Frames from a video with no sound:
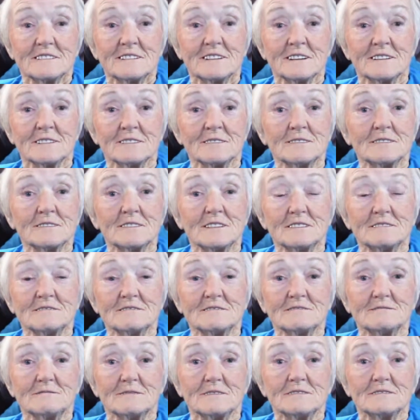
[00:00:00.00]
and
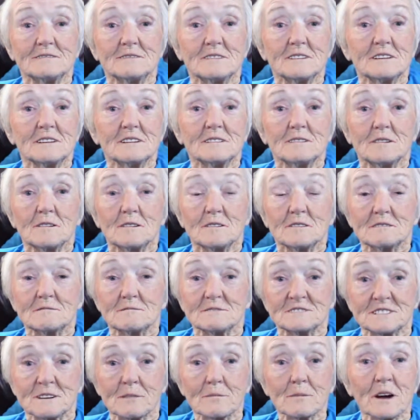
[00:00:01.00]

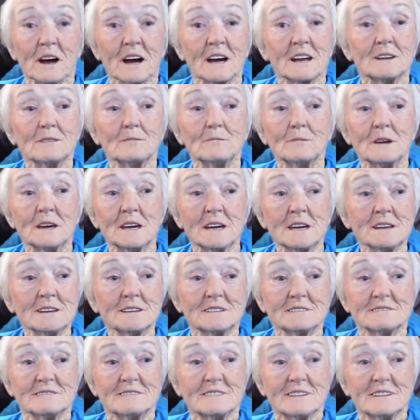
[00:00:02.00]
some kind of meat.